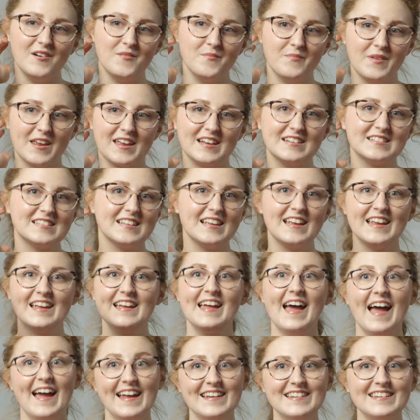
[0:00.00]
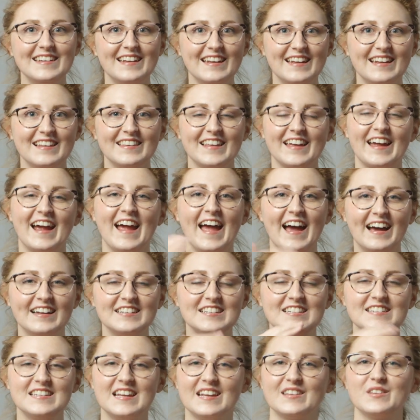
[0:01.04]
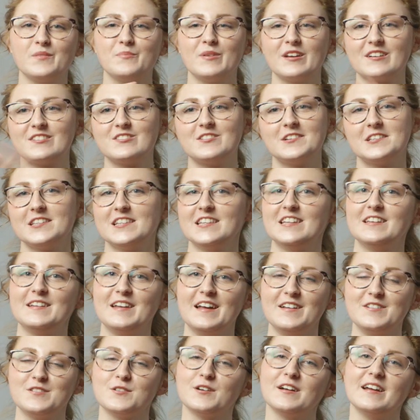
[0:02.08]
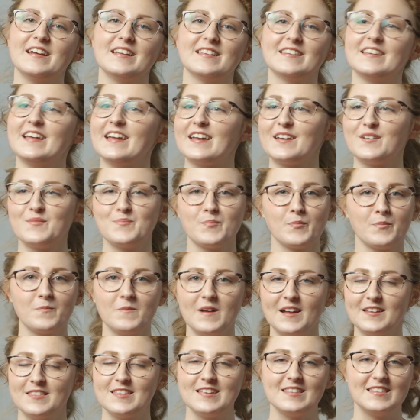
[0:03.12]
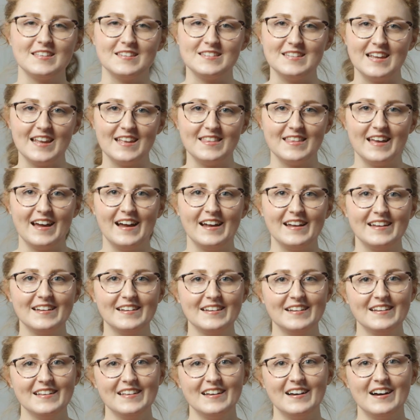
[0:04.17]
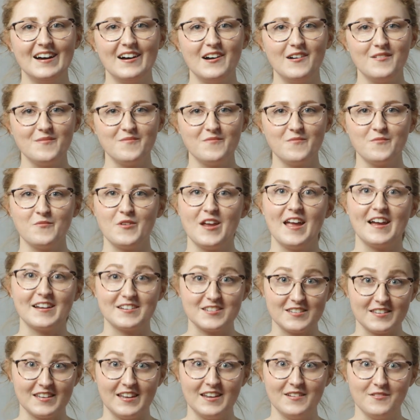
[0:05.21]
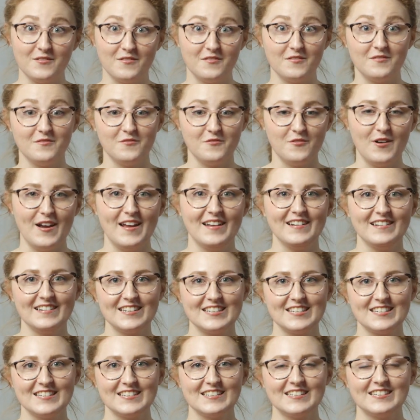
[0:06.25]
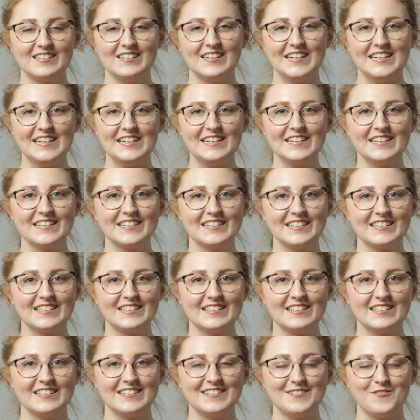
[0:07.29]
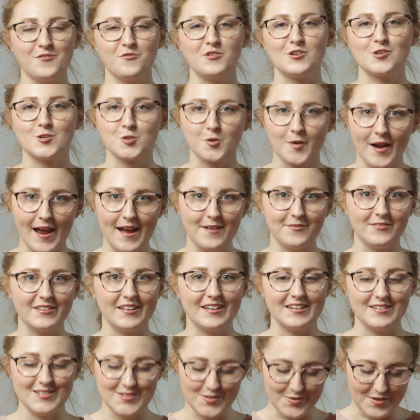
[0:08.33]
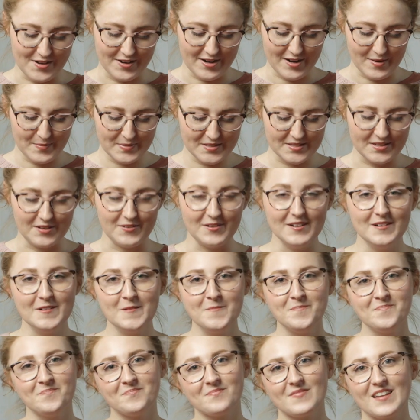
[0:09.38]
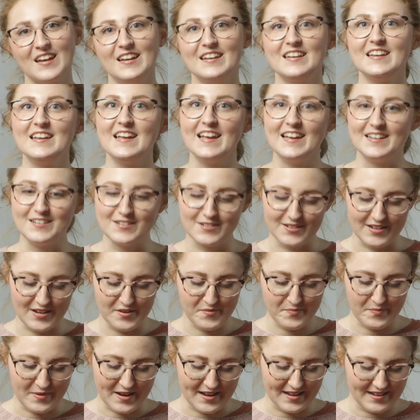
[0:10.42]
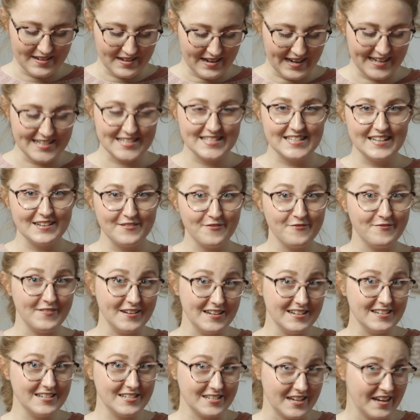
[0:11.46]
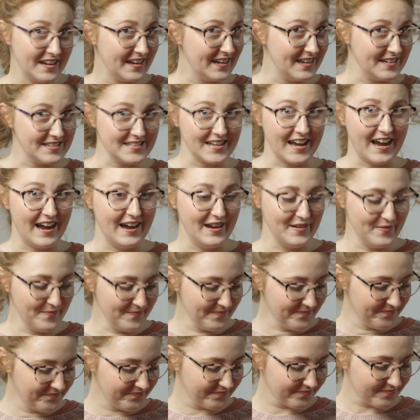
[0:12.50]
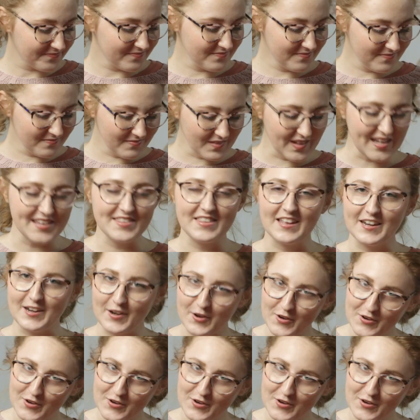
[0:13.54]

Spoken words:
because it ended, like I had to take the pictures and then enter it, like I think the day that we actually we're traveling to Europe. So I didn't enter it, but I did finish it in time that I